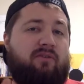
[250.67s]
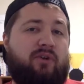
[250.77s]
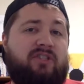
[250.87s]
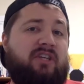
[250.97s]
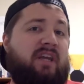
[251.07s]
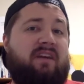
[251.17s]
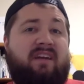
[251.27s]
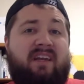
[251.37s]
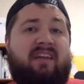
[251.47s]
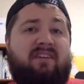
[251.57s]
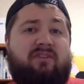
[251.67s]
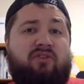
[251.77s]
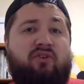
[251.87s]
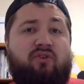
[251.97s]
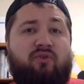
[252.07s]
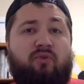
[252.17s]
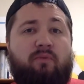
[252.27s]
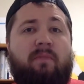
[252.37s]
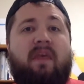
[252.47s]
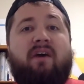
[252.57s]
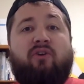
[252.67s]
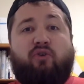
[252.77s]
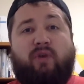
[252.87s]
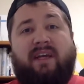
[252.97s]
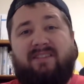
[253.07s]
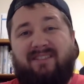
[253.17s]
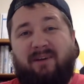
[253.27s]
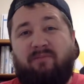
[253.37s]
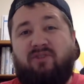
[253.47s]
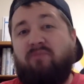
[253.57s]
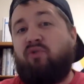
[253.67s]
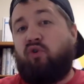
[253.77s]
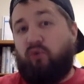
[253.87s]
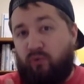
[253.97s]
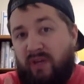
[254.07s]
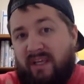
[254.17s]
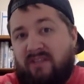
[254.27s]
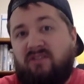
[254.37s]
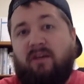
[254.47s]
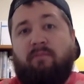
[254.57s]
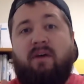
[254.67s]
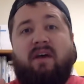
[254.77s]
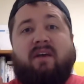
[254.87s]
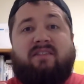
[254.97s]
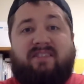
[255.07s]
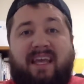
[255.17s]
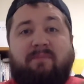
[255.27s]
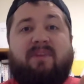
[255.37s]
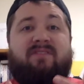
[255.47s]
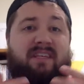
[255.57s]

Christianity needed to create some some creed, some statements.